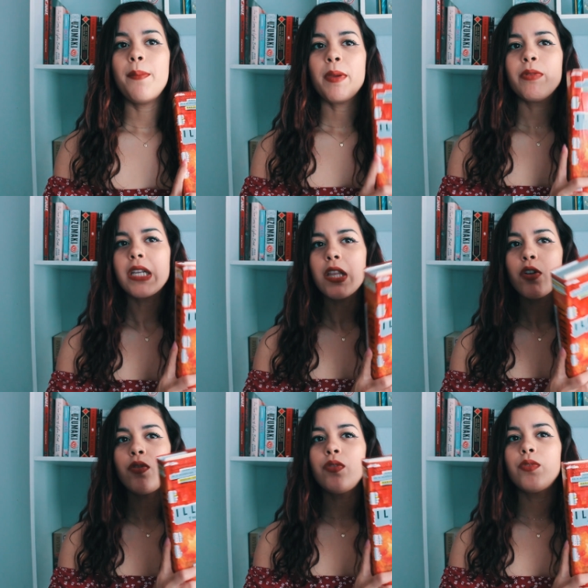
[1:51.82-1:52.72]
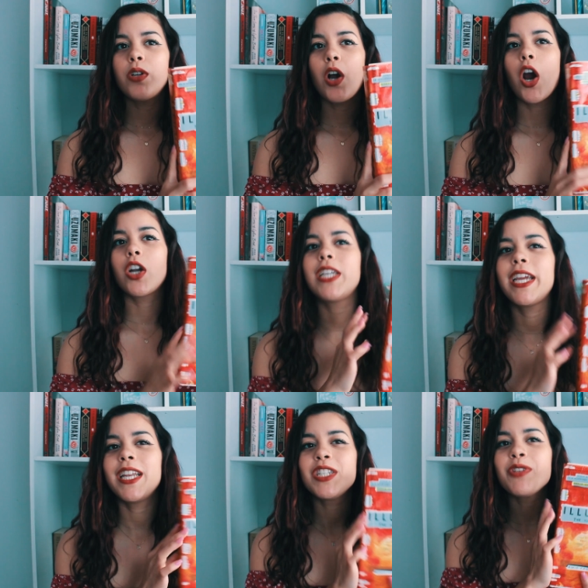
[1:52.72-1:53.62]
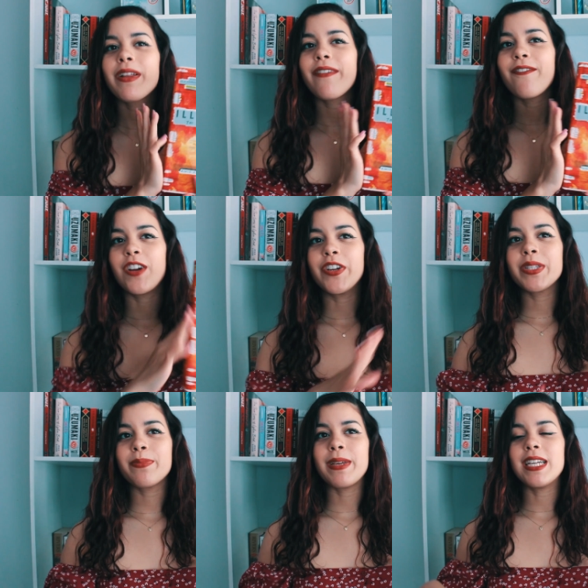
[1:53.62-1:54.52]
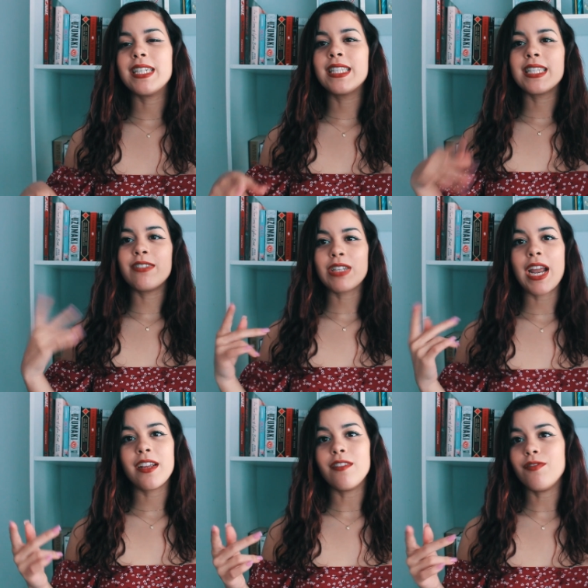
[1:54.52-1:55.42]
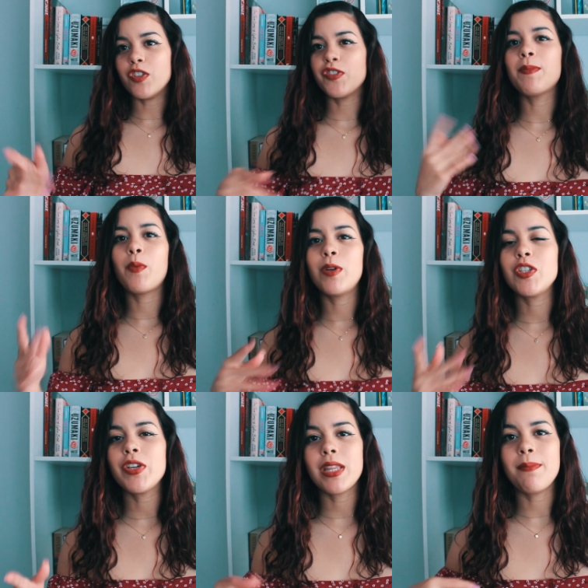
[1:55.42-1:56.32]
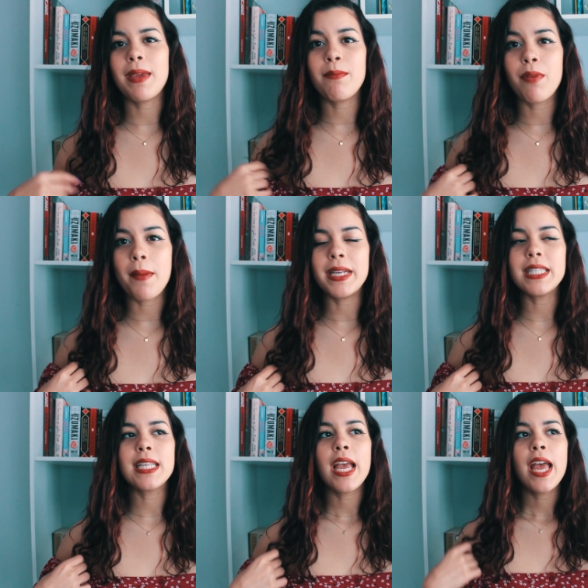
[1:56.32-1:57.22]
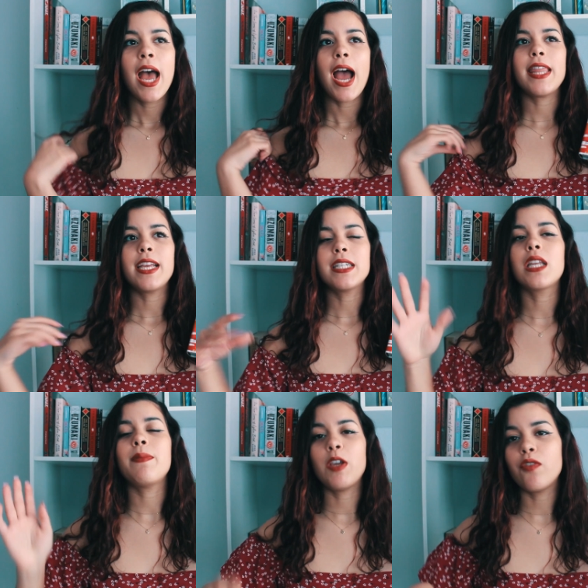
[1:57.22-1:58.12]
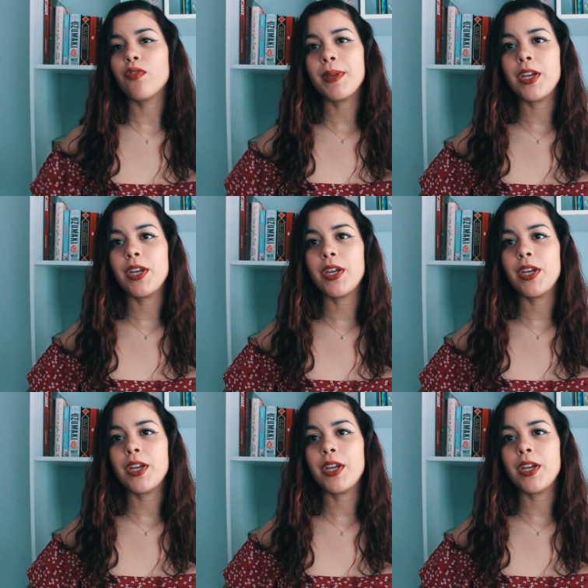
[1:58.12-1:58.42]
It was a little hard to get into it at first because it was kind of confusing, but once you get the main premise, I think it's going to be good from